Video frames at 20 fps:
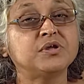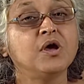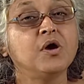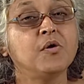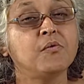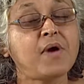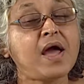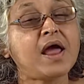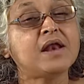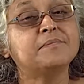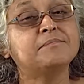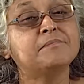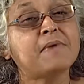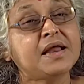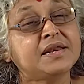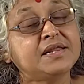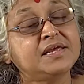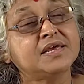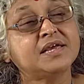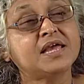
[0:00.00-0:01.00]
where
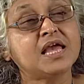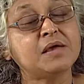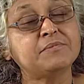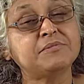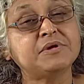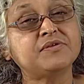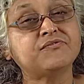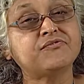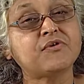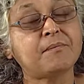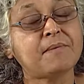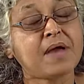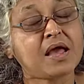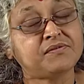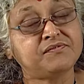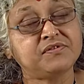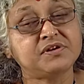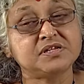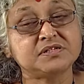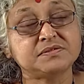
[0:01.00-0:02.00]
money came in from
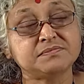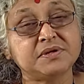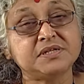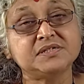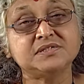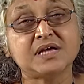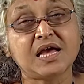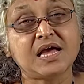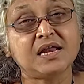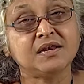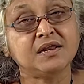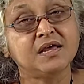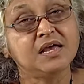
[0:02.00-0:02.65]
advertisements and